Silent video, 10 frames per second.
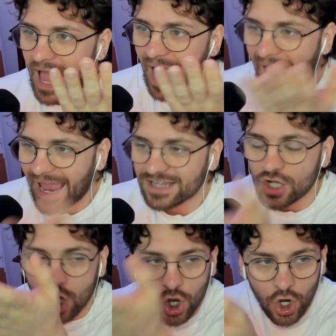hate
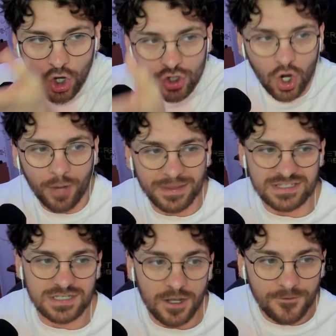her
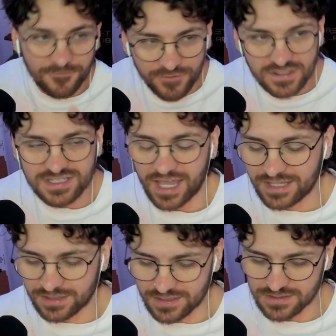comments for
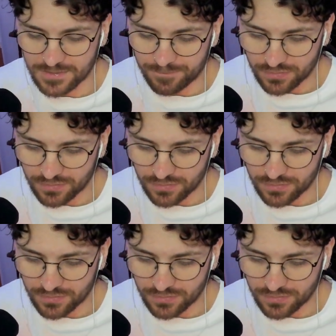saying this.